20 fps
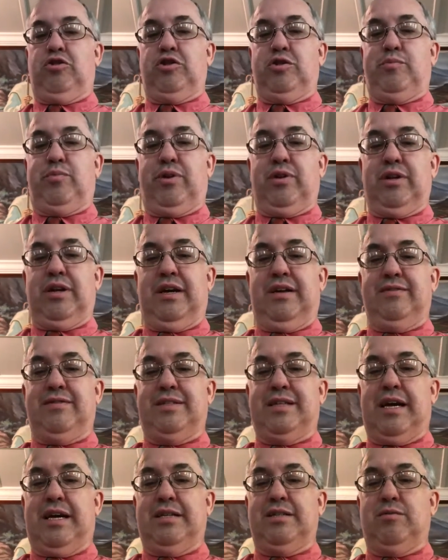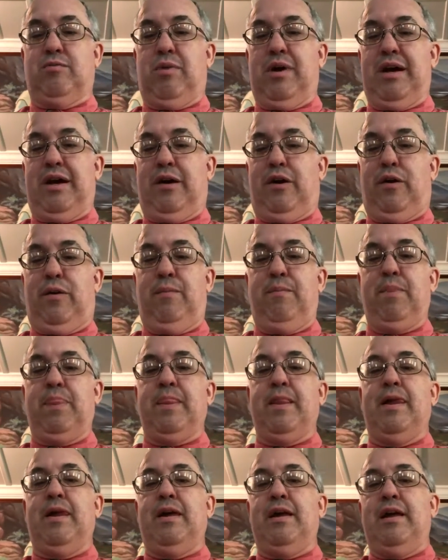those beliefs as well.
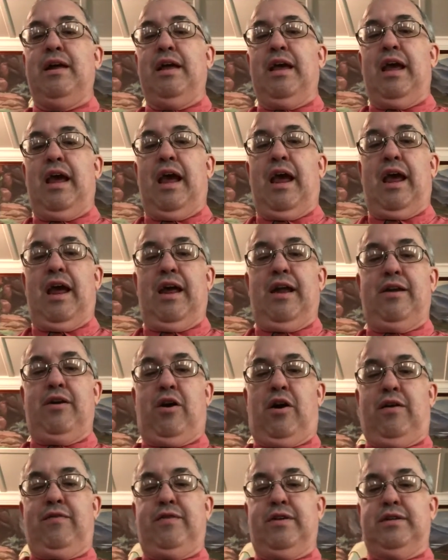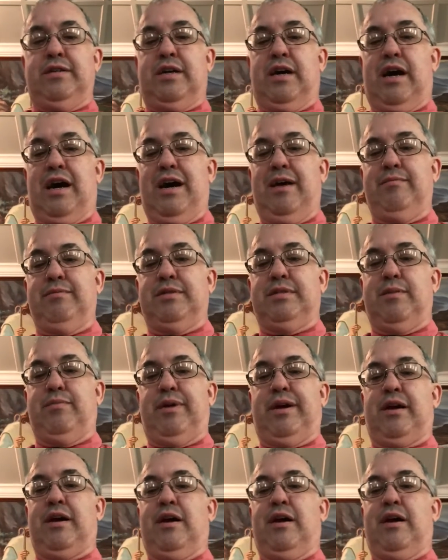And oftentimes it